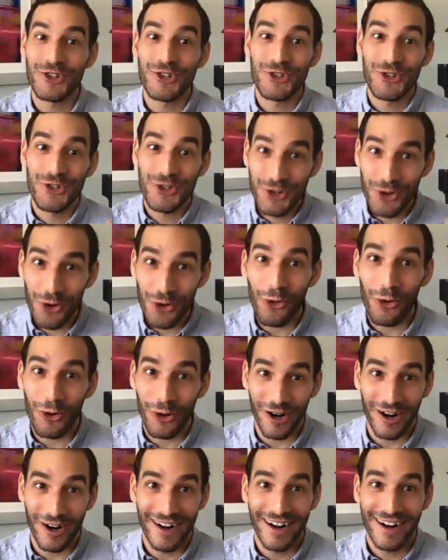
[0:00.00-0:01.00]

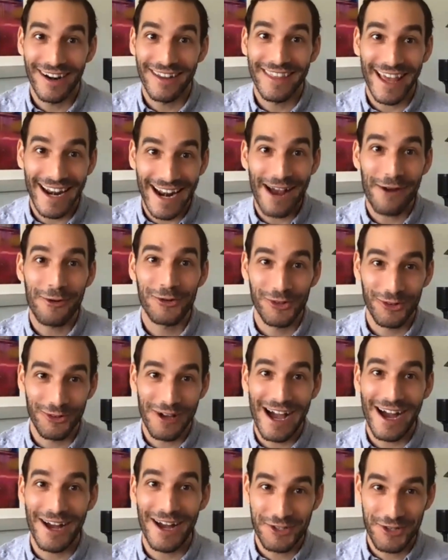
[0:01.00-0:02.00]
sure that I was
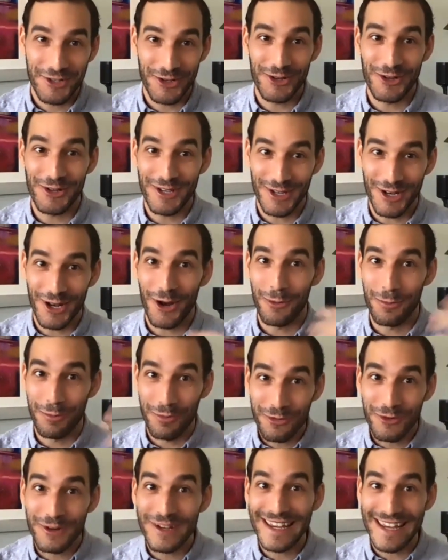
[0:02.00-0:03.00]
allowed to,
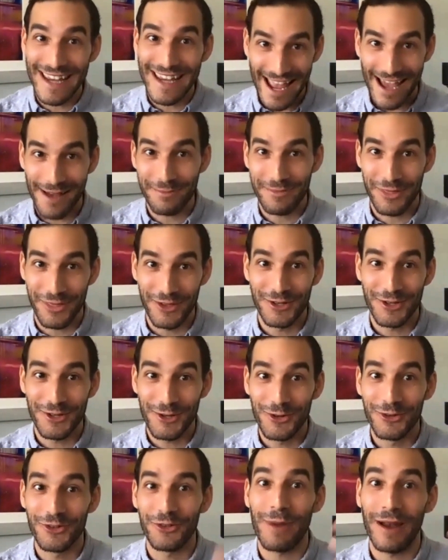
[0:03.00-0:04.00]
preempt the
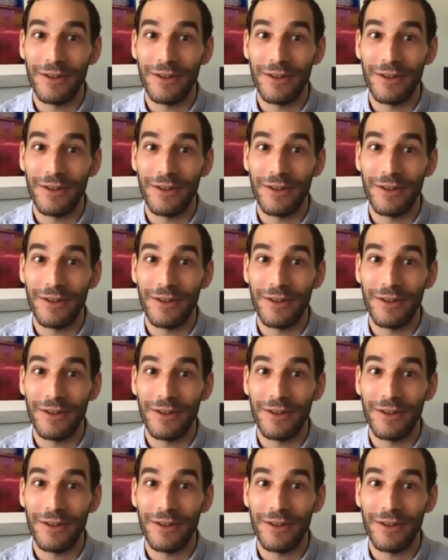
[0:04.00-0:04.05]
news about